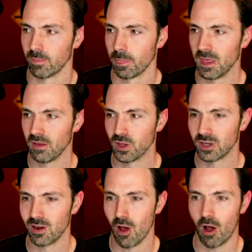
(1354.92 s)
if
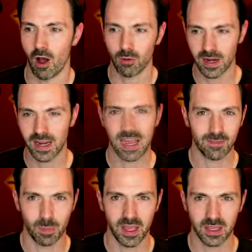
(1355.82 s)
you already have
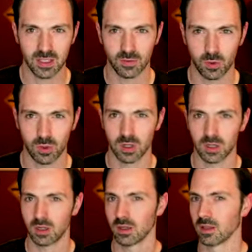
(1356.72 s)
a P S
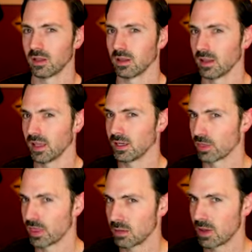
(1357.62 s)
four and you're
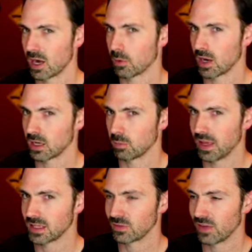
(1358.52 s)
thinking about upgrading to the
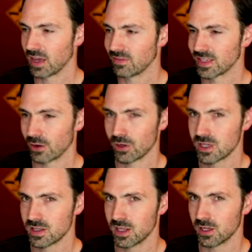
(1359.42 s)
P S five, is it
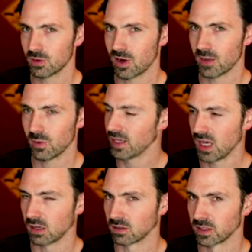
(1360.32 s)
urgent that you do it right away?
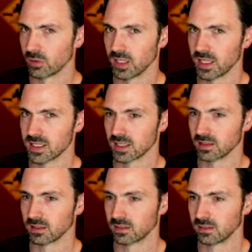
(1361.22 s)
No, it really isn't.
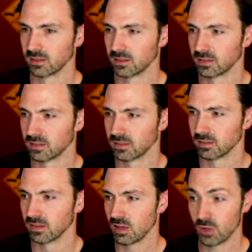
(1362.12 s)

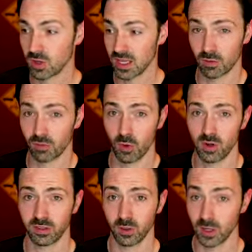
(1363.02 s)
If you can
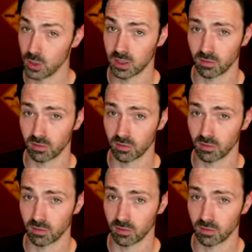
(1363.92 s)
afford to and you can